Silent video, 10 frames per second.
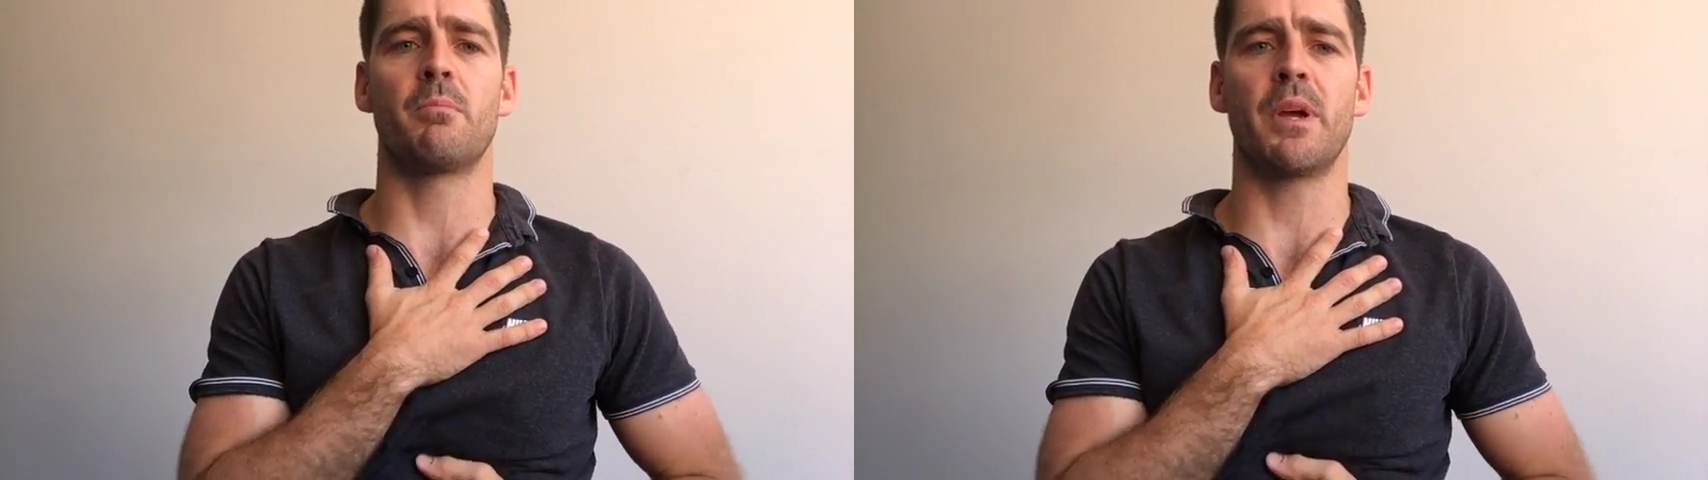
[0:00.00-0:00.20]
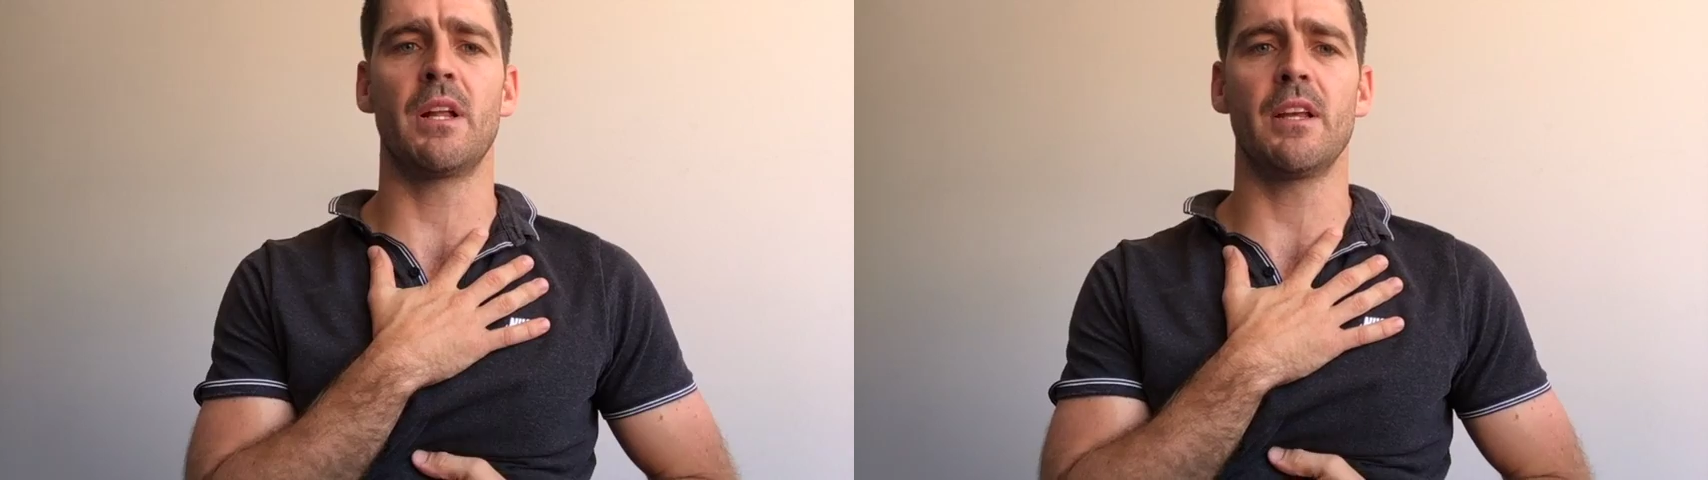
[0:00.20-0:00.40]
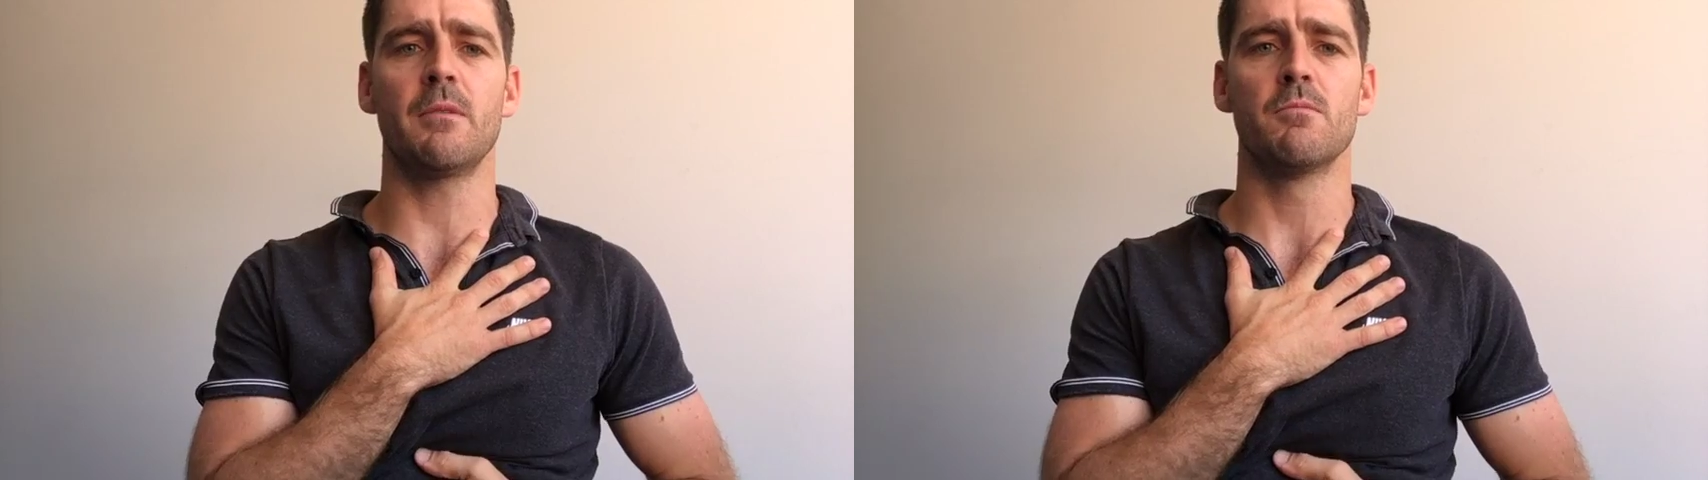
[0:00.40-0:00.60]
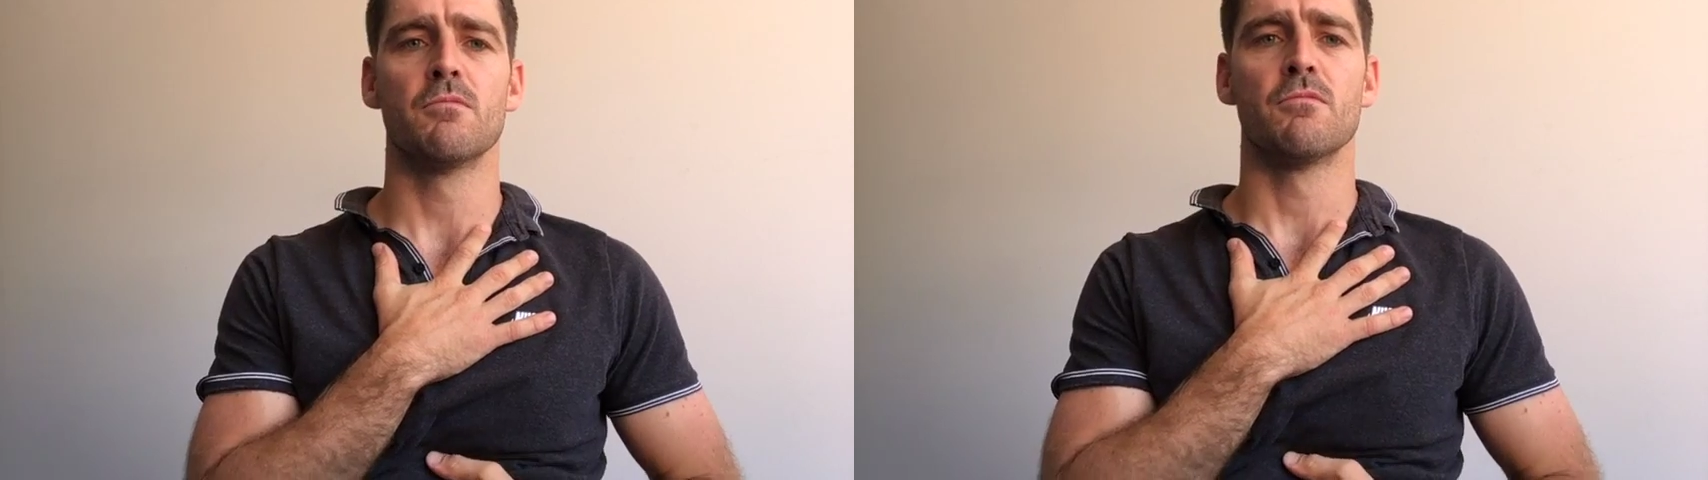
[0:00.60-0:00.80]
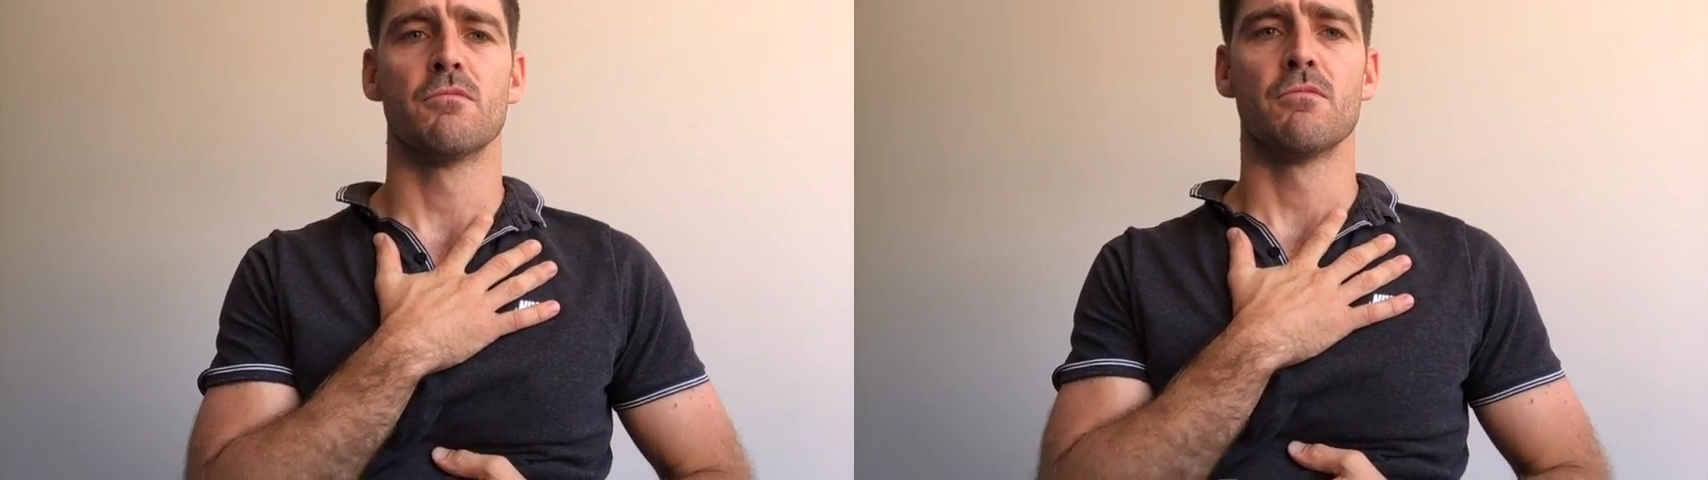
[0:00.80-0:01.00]
Belly,
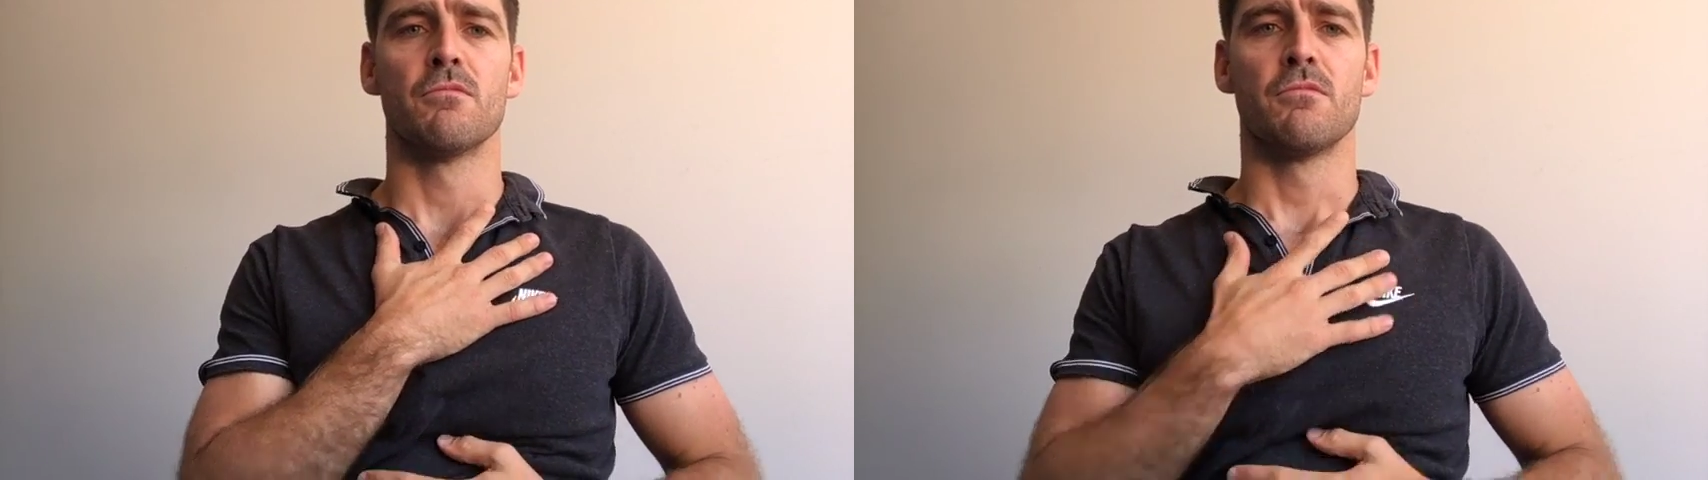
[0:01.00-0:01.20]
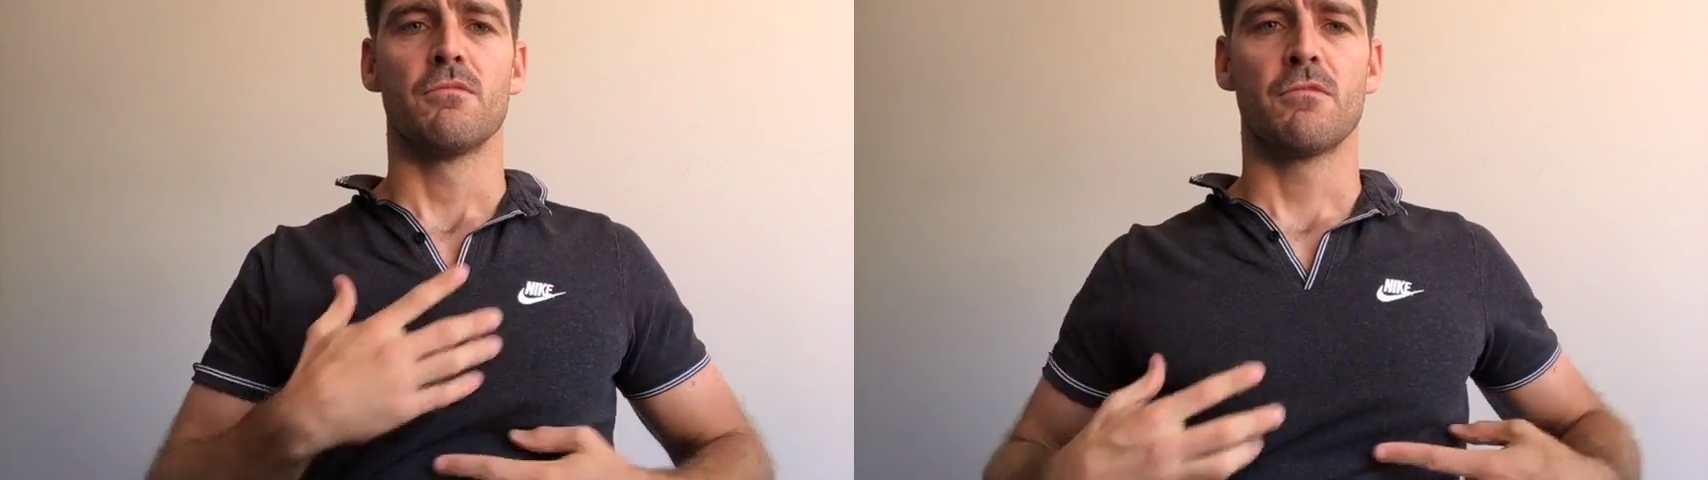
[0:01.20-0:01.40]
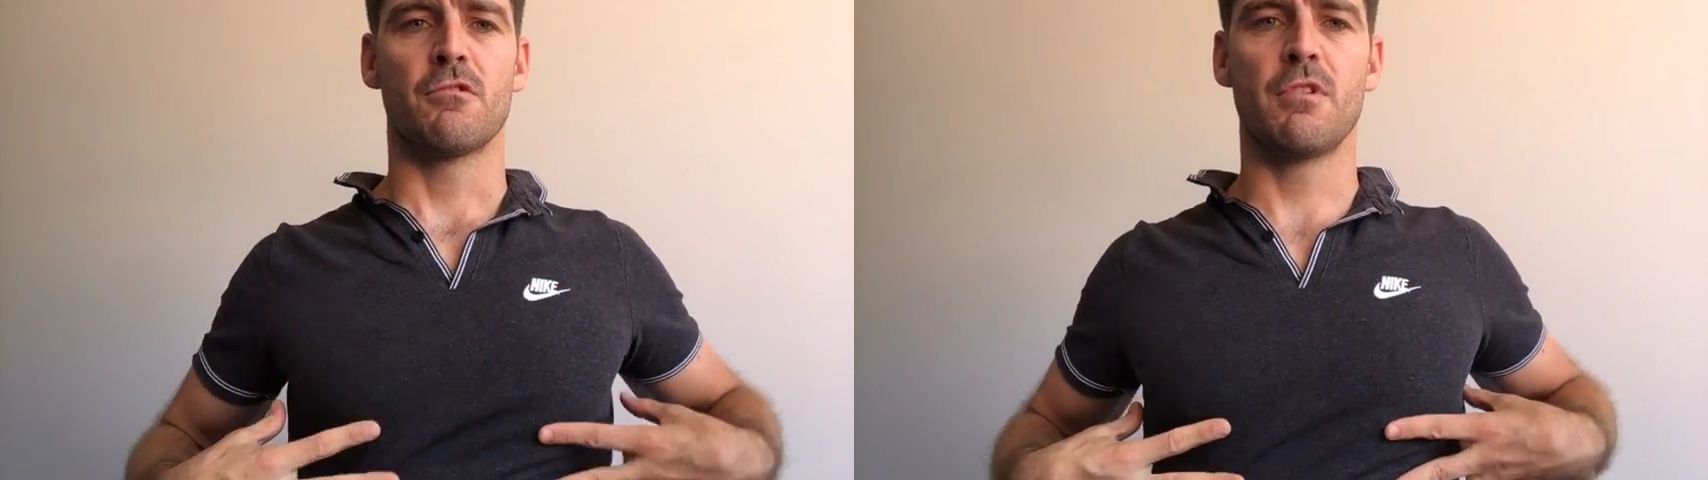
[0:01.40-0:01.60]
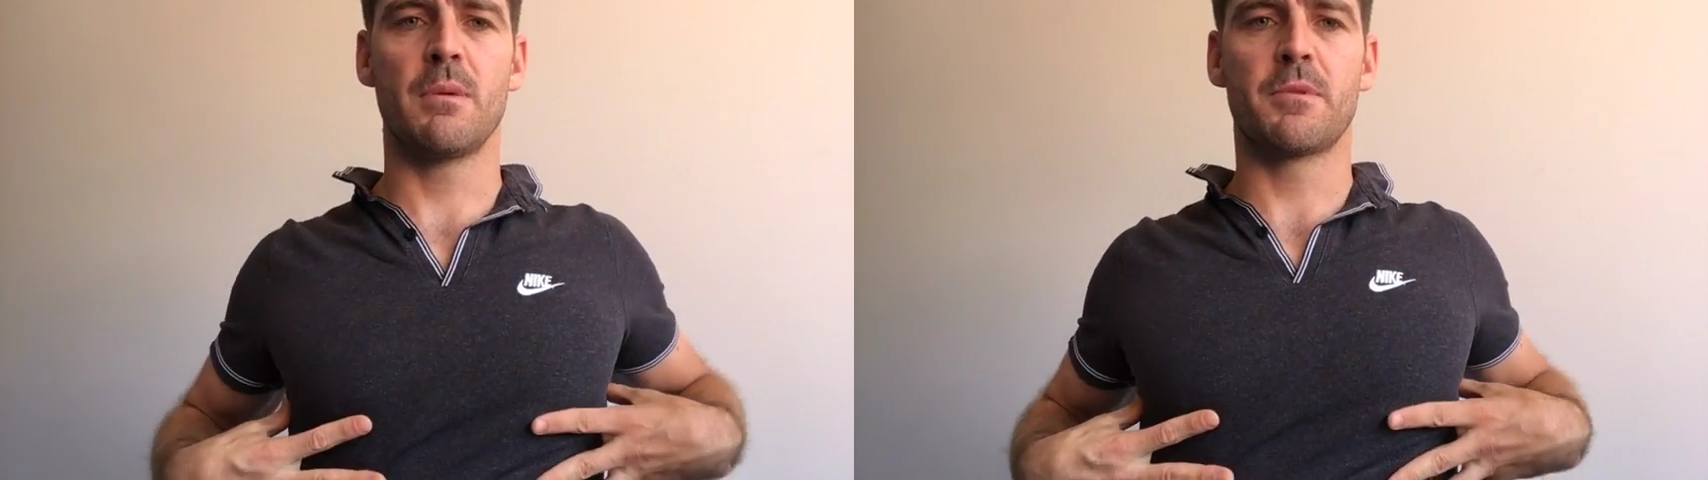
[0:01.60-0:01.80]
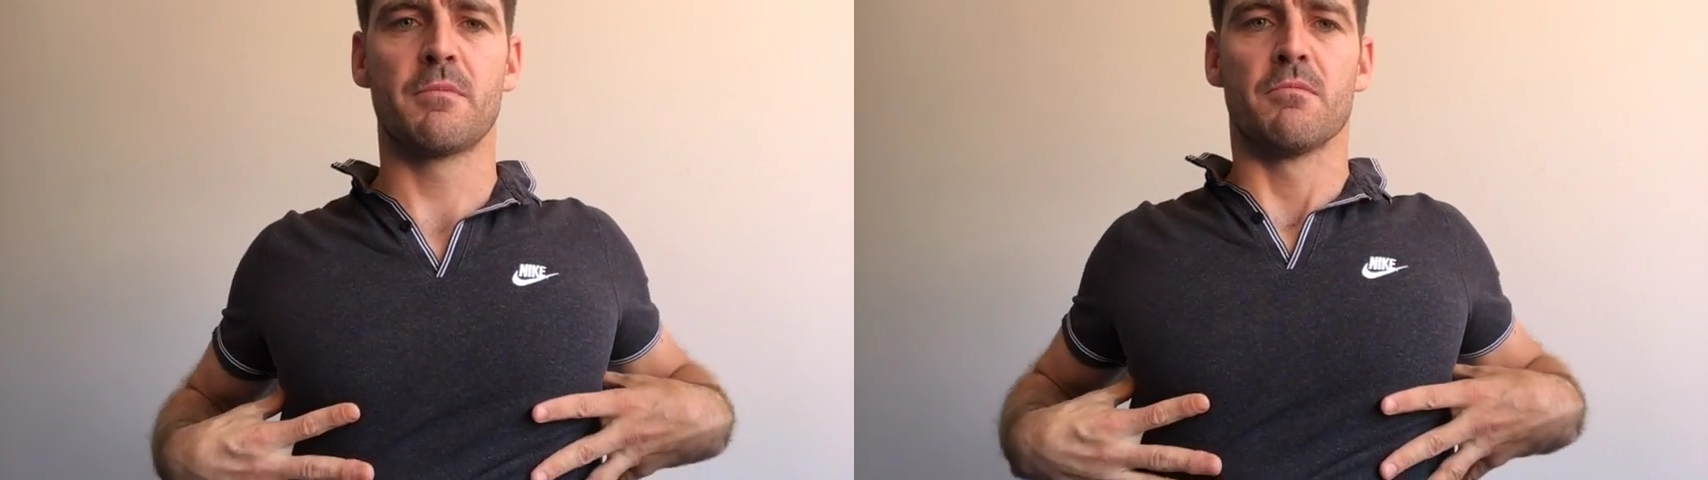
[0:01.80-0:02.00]

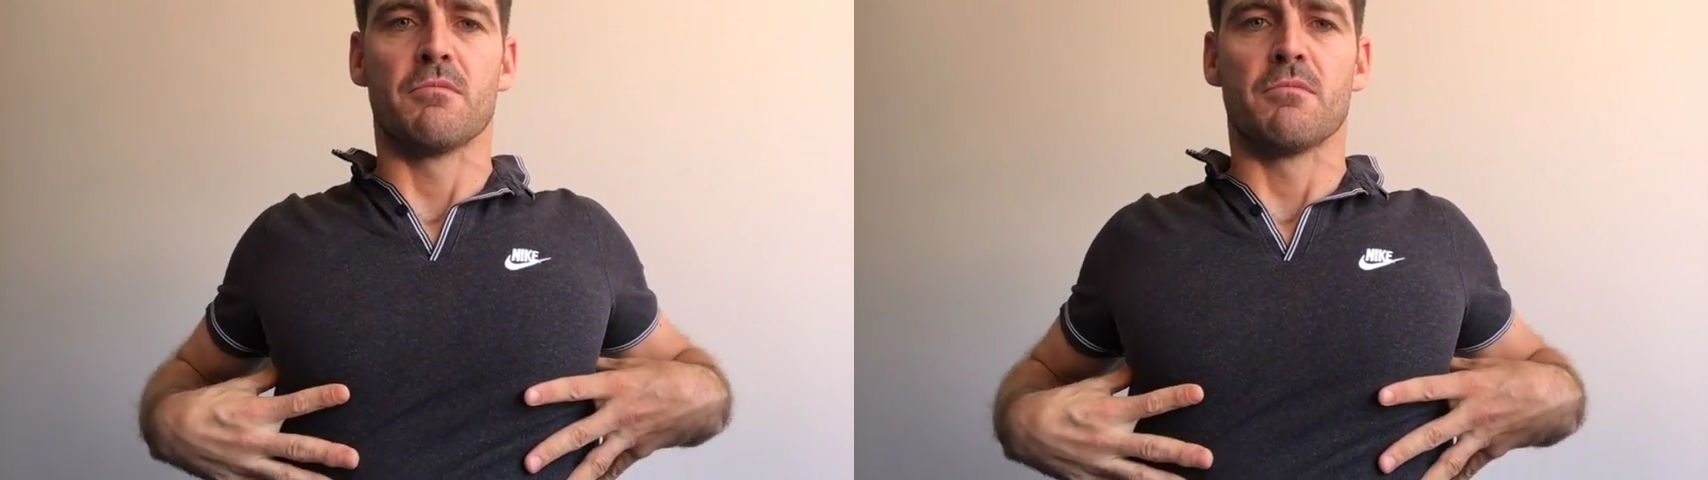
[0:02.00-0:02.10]
ribs,